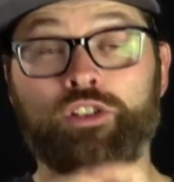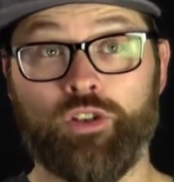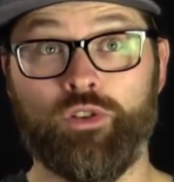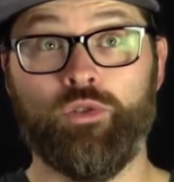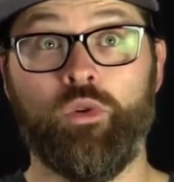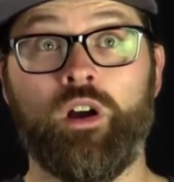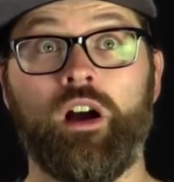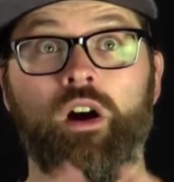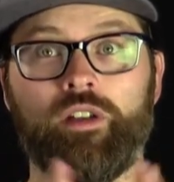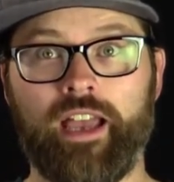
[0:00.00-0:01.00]
To,
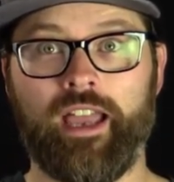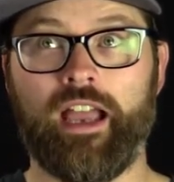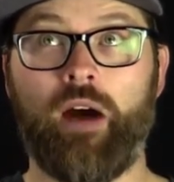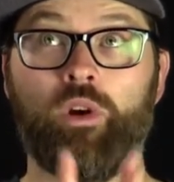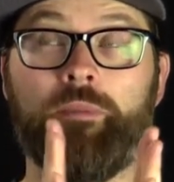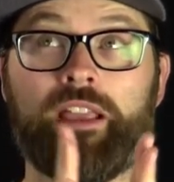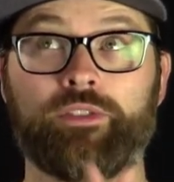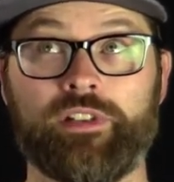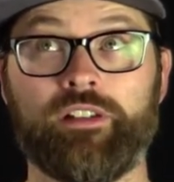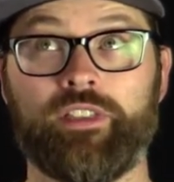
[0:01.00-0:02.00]
okay, I want to make
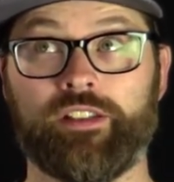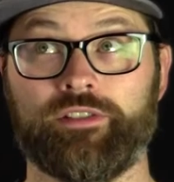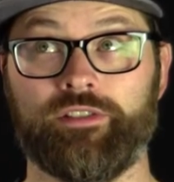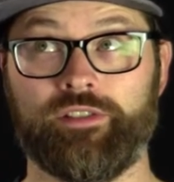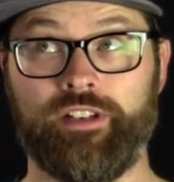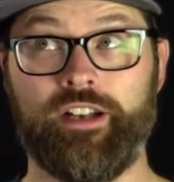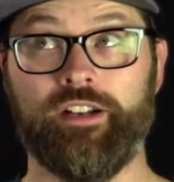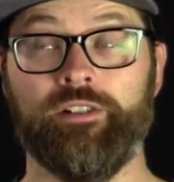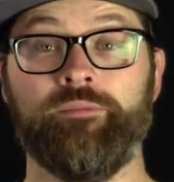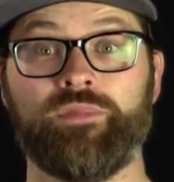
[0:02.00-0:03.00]
$300,000 a year.